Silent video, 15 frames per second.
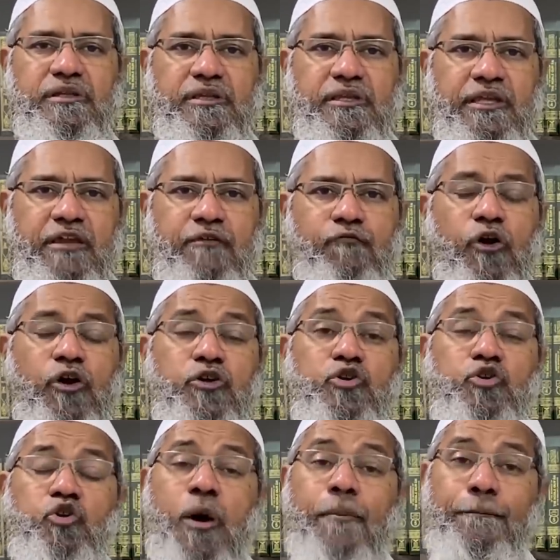
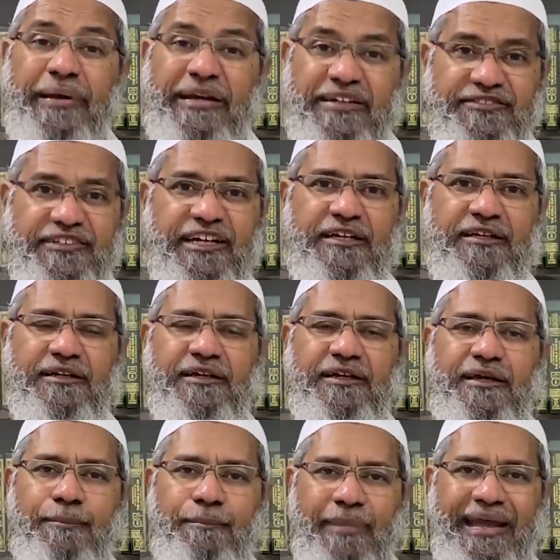to compensate
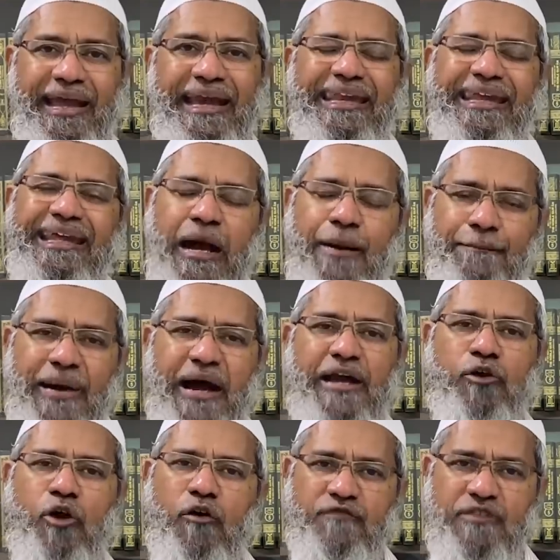by getting a
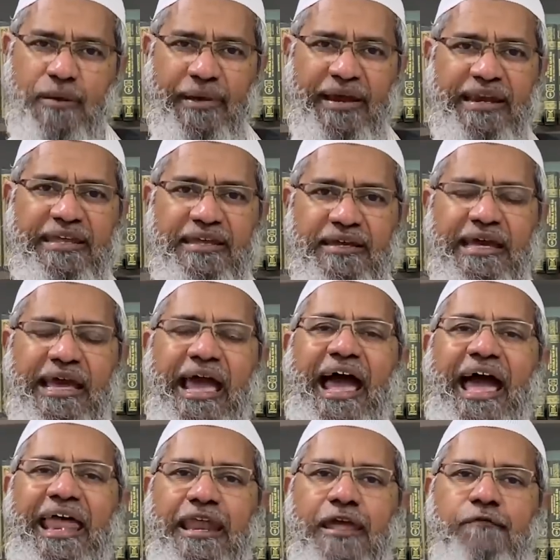part of the money.
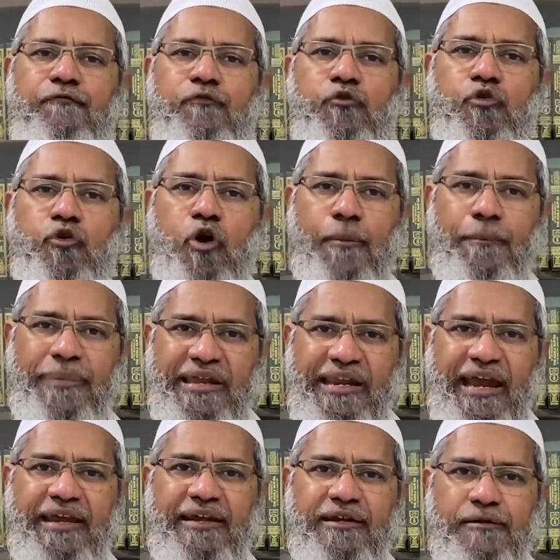And if you
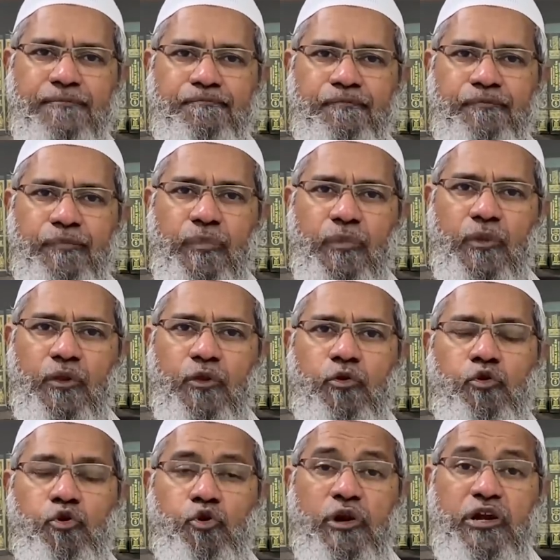copyright,
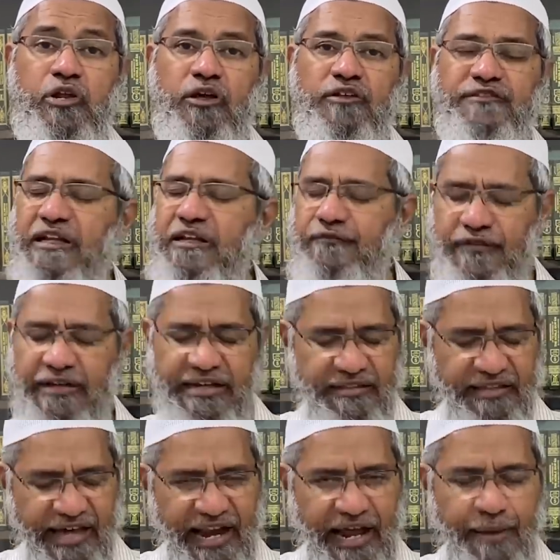you do it yourself, it is
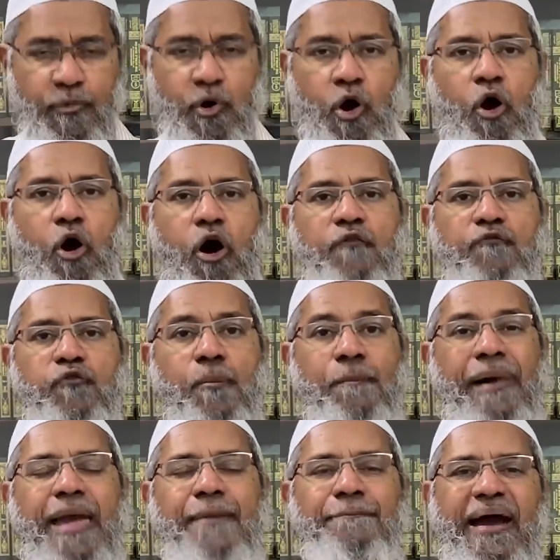haram. Or if you
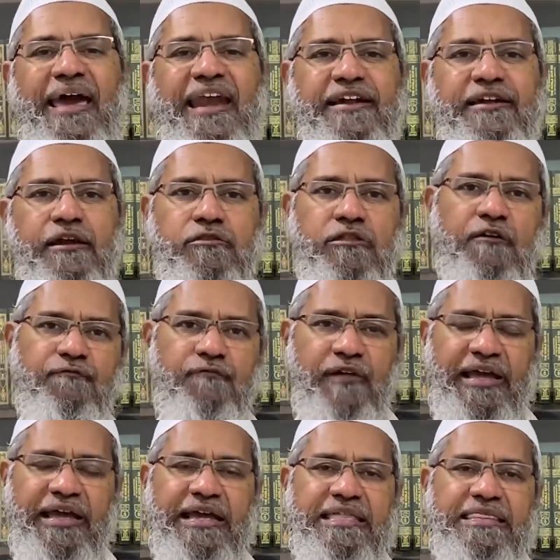buy pirated
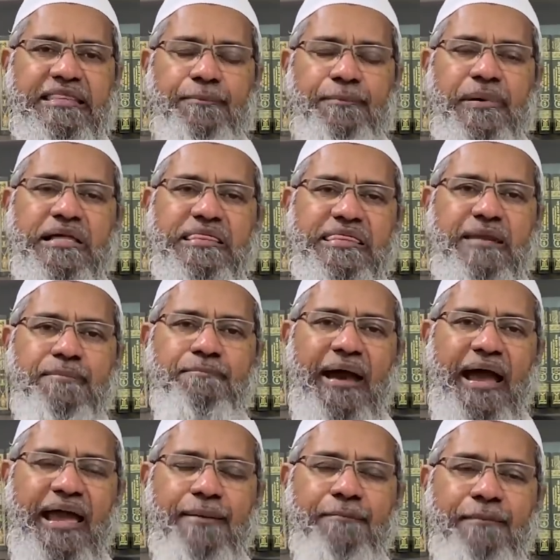software, the person
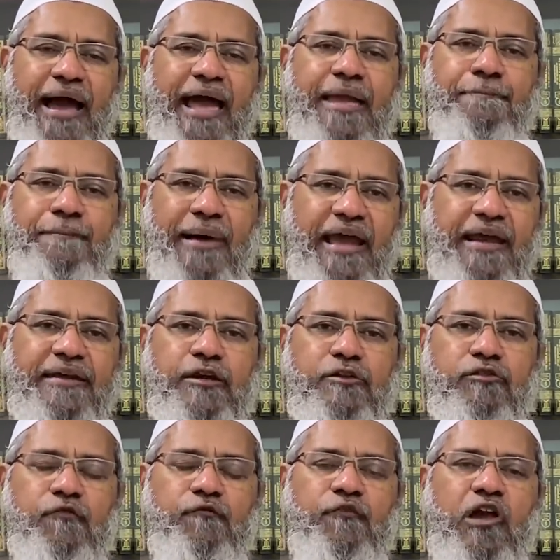buying pirated
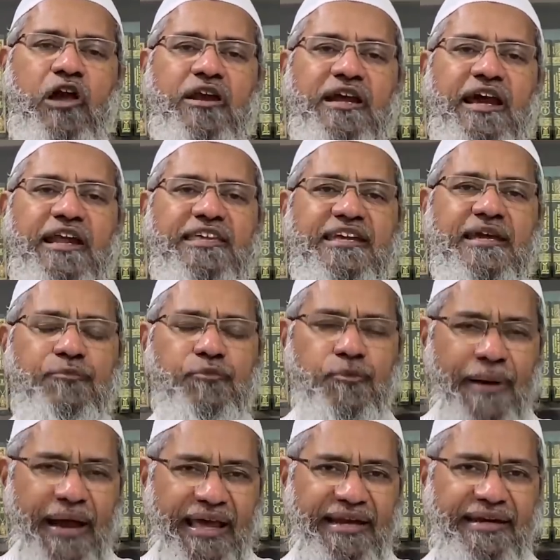software, you're encouraging him to
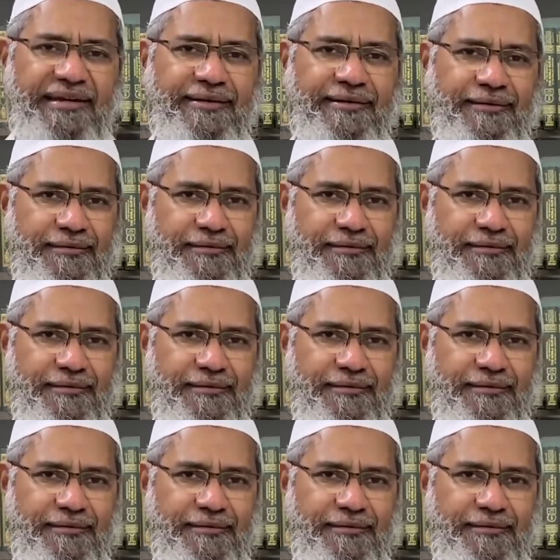pirate it.